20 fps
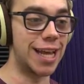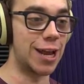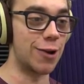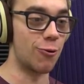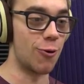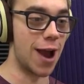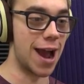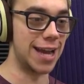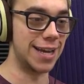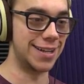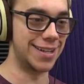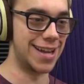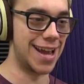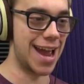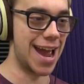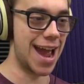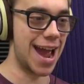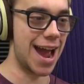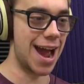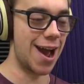it right
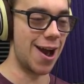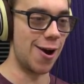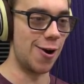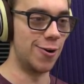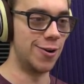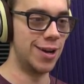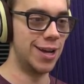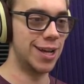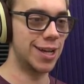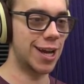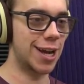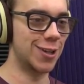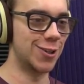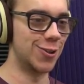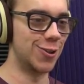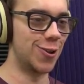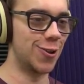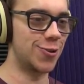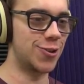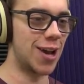now. Got a
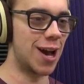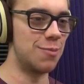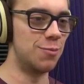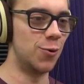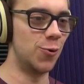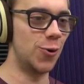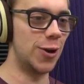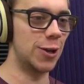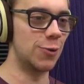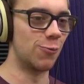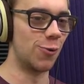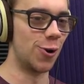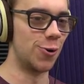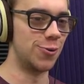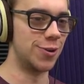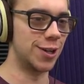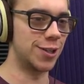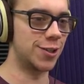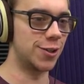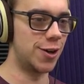little tumbleweed
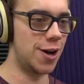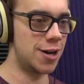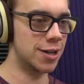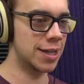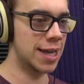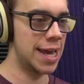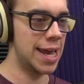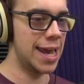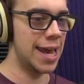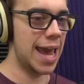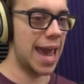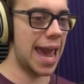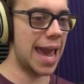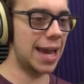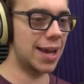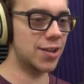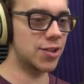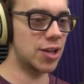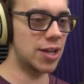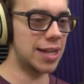rooting us along.
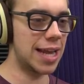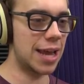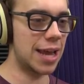Exit